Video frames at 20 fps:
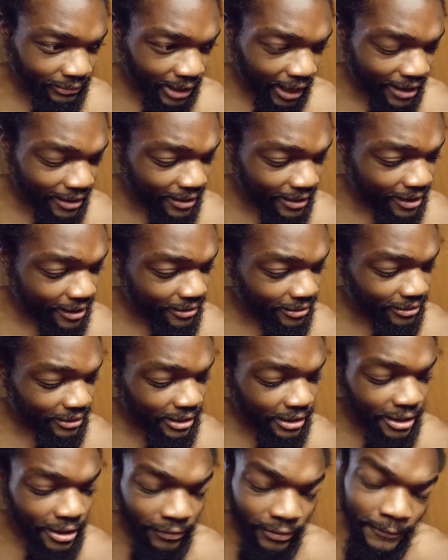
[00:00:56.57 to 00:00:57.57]
can't
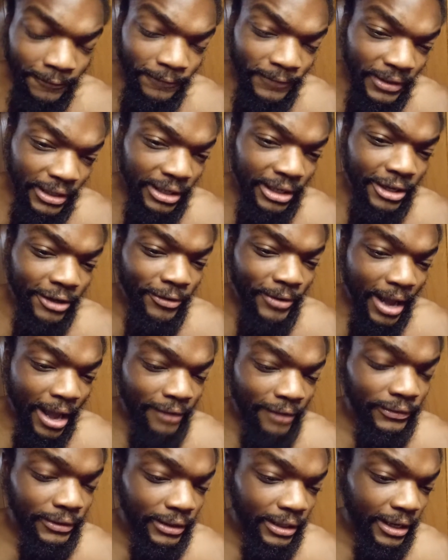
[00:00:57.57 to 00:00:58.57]
think of the video
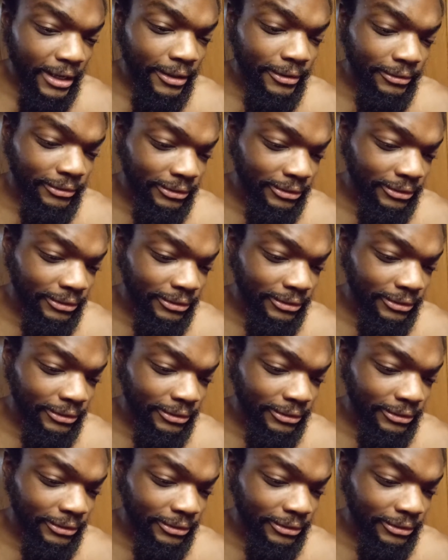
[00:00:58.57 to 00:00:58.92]
after that,